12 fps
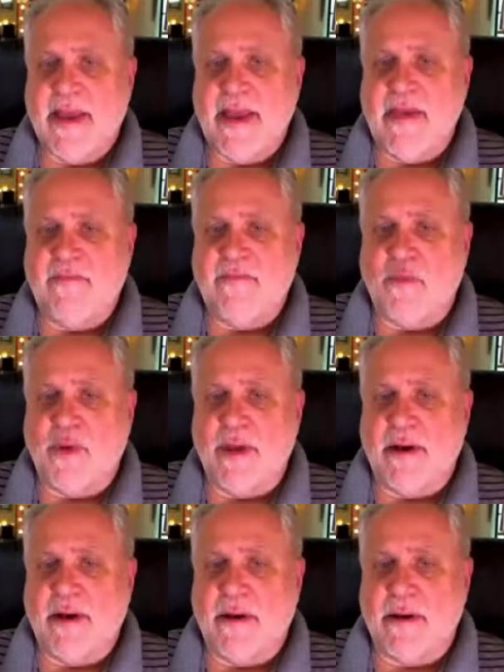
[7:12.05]
if we
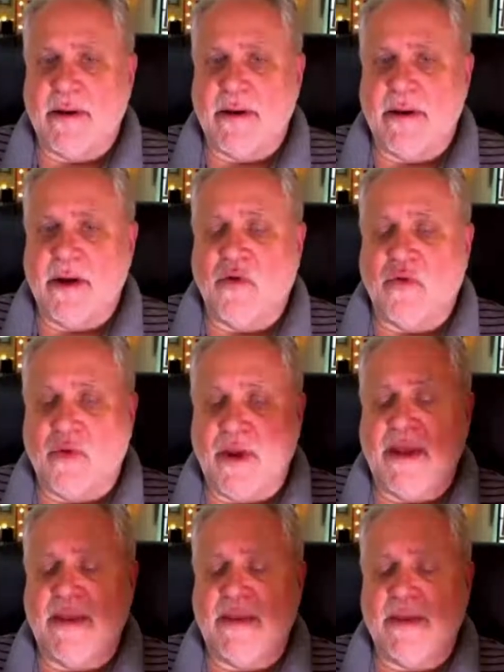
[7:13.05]
are
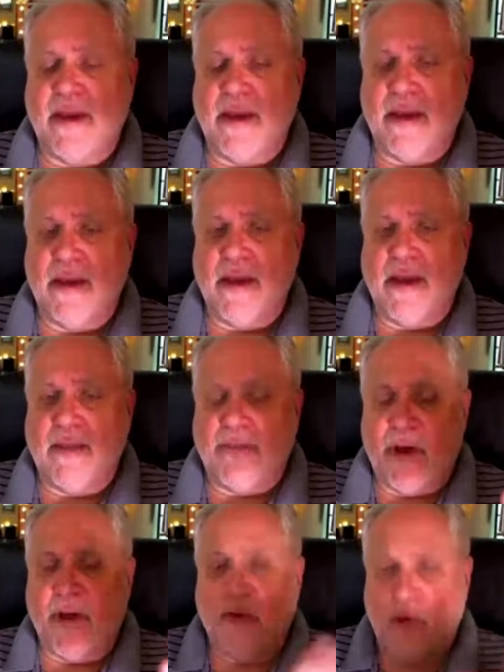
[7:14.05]
agreed
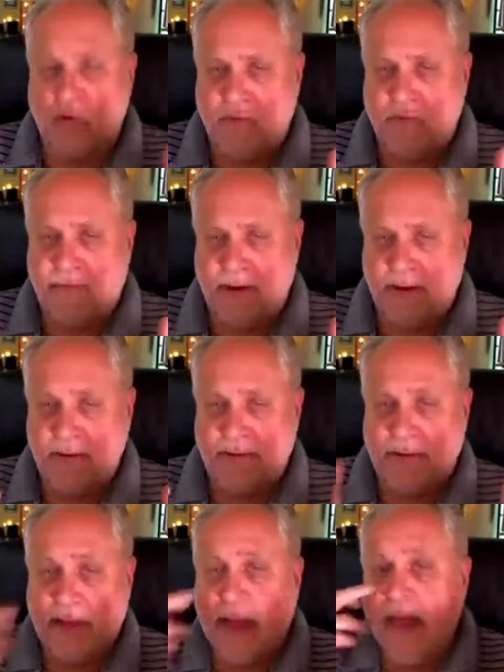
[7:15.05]
upon all repairs.